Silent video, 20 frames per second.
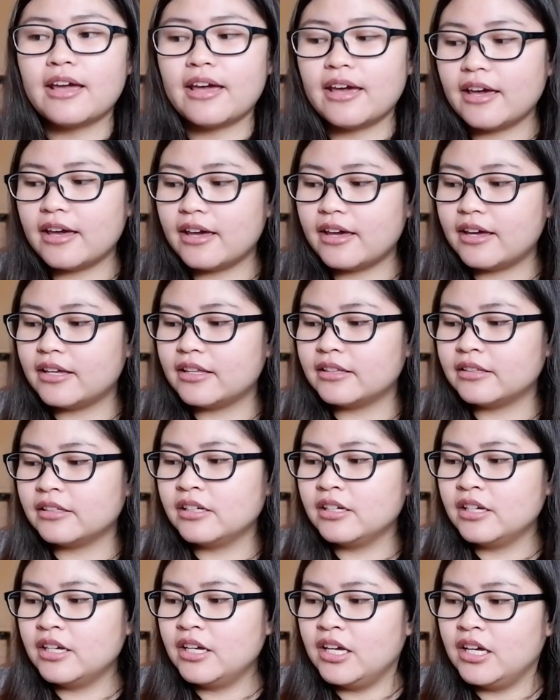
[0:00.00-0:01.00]

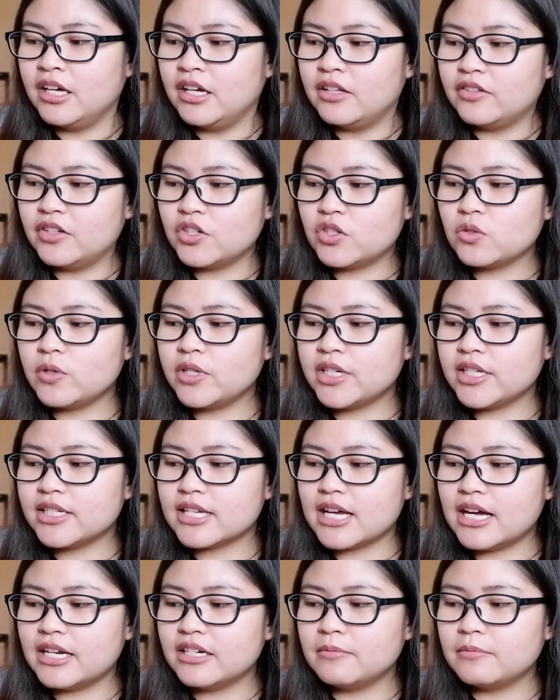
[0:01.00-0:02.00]
and this one is
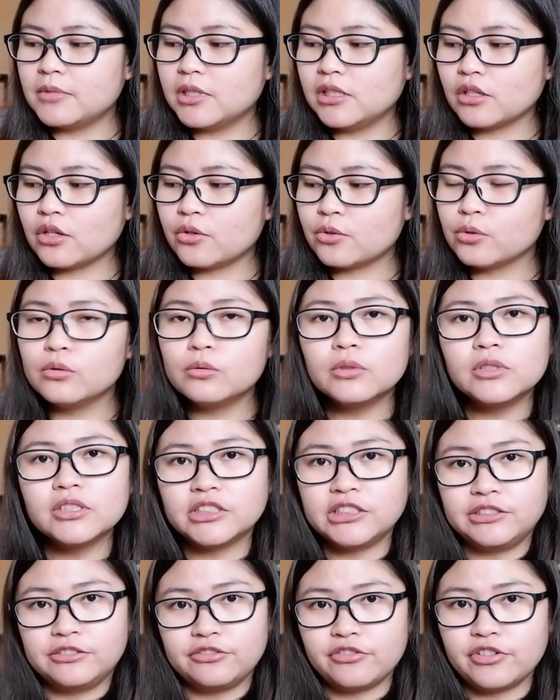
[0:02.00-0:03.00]
animal
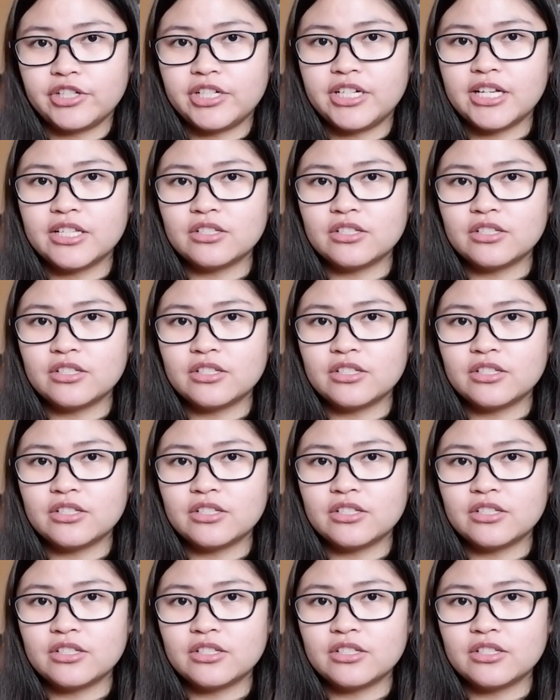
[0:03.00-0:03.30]
cruelty free,